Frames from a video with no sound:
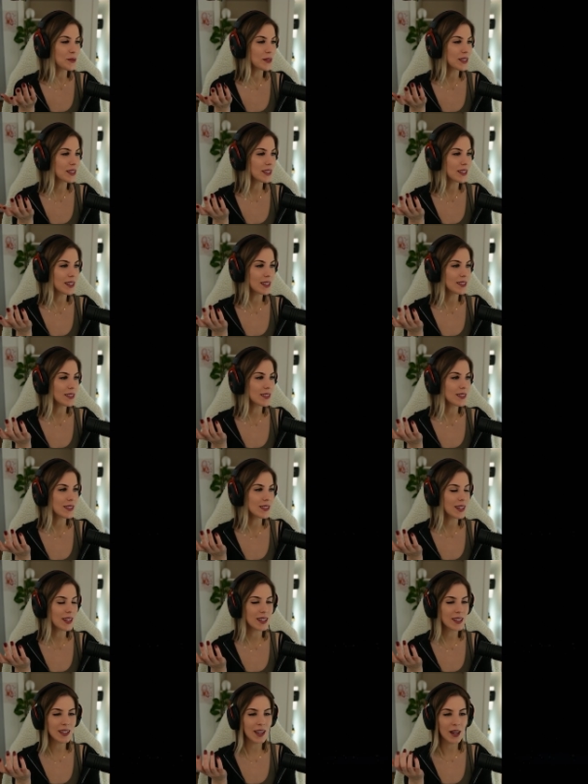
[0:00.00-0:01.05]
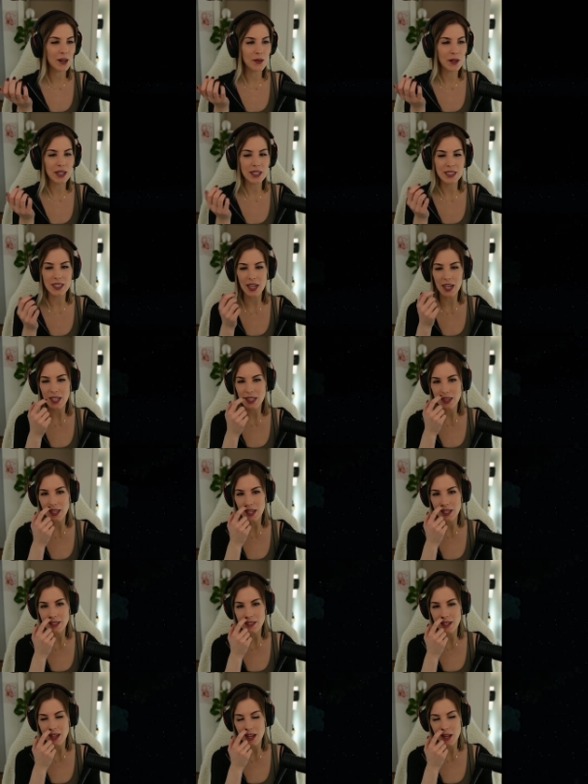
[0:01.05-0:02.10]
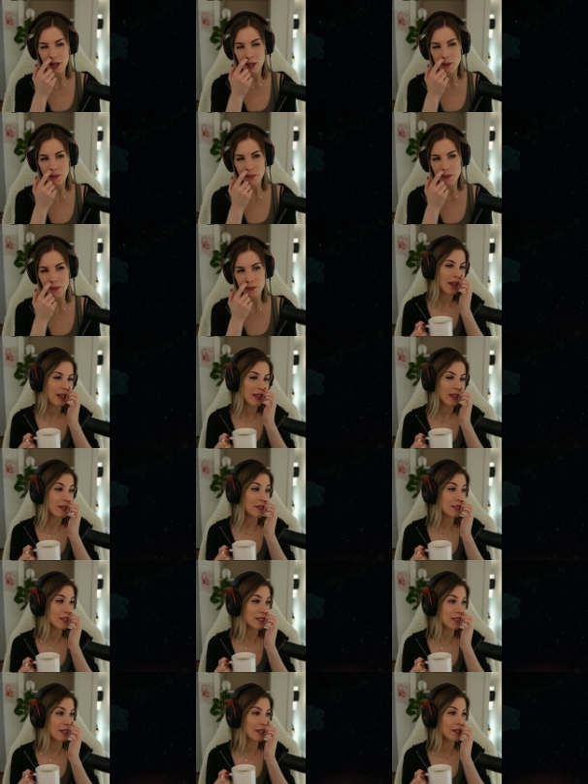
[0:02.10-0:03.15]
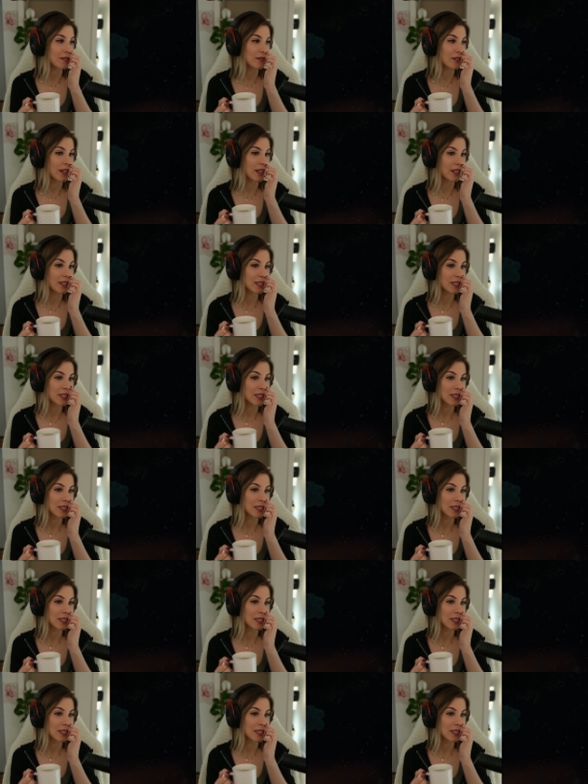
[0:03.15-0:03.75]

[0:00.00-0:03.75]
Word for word: really understand how I died that time. That was terrifying.